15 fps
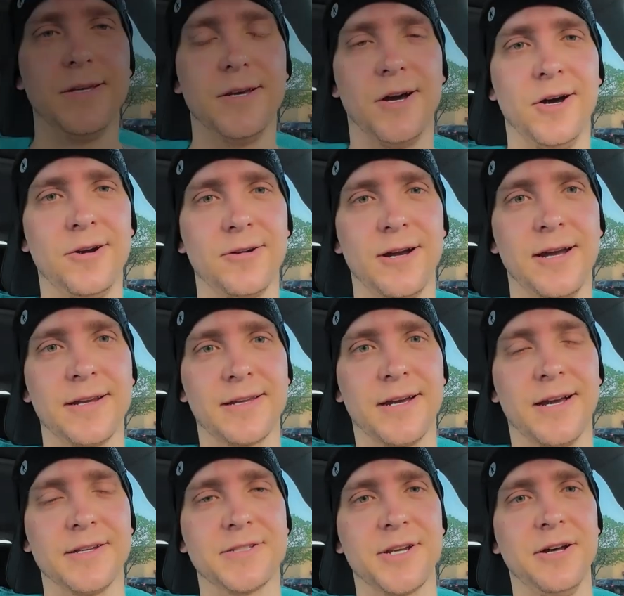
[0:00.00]
All right,
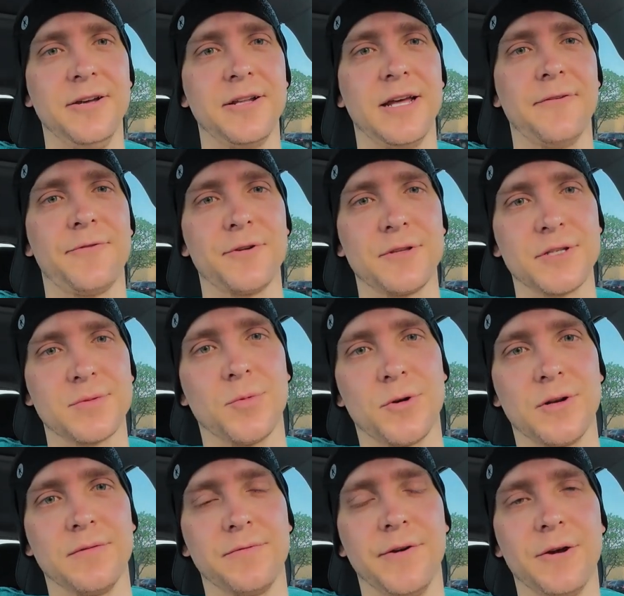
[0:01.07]
guys, solid effort this
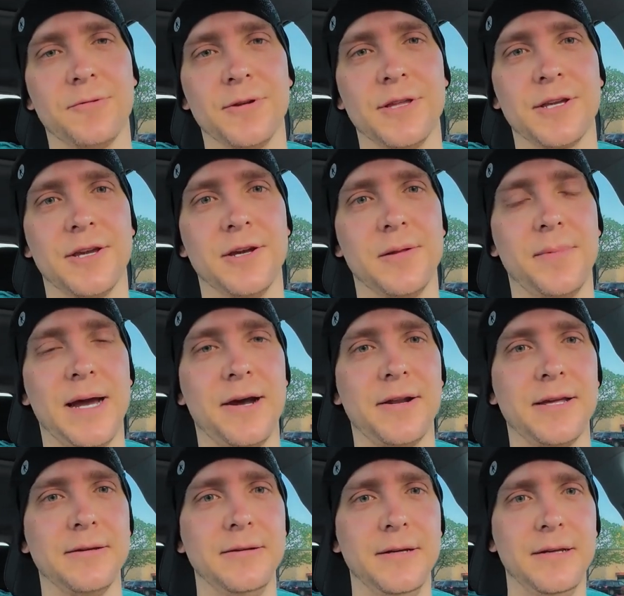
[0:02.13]
morning. Felt really good about
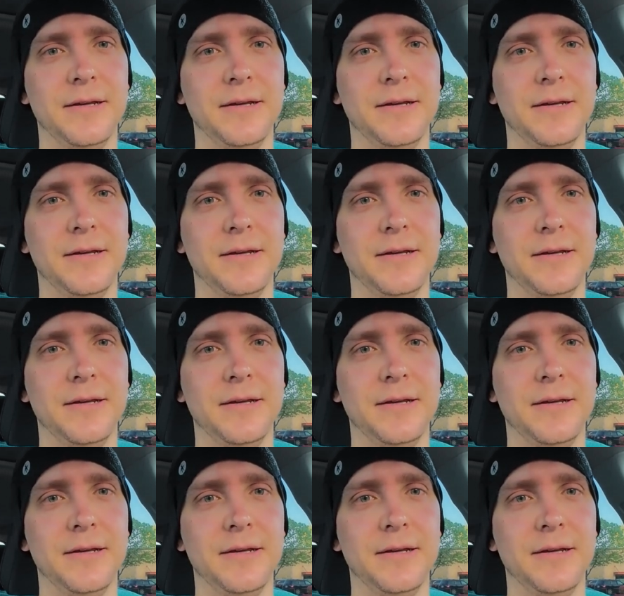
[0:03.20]
it.